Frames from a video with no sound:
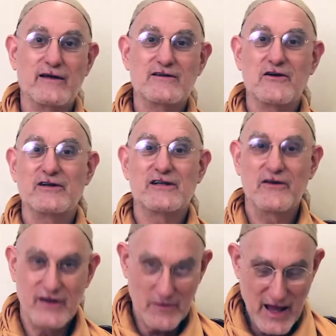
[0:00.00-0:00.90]
So he's
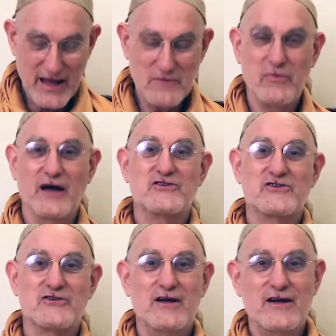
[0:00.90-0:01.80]
giving him head
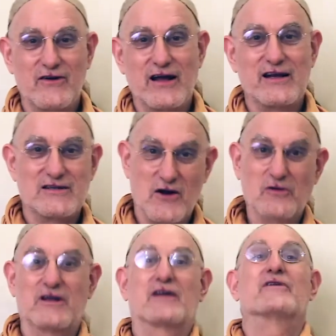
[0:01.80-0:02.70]
butts, right? He's
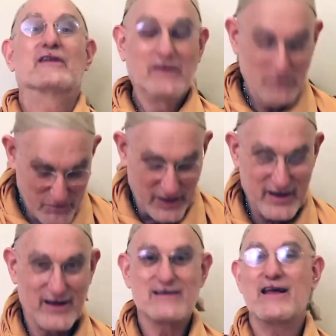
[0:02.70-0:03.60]
holding him and then
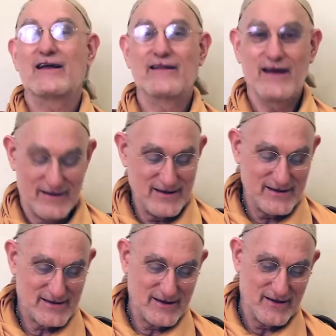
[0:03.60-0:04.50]
butting his head like this.
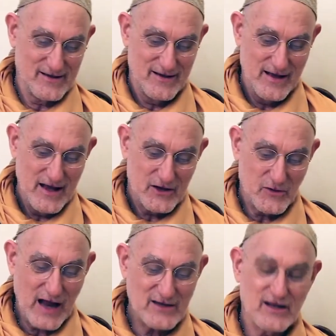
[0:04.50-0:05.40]
So
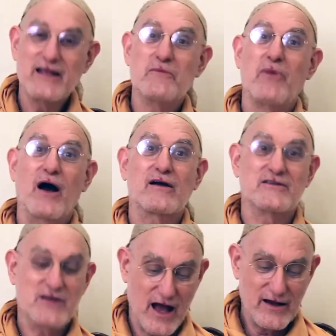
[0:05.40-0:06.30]
gradually, Bhaka
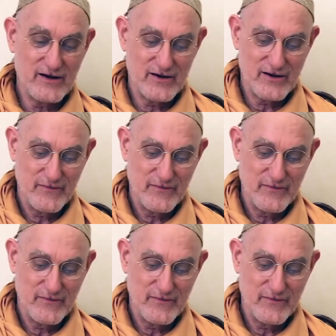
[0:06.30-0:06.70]
tired.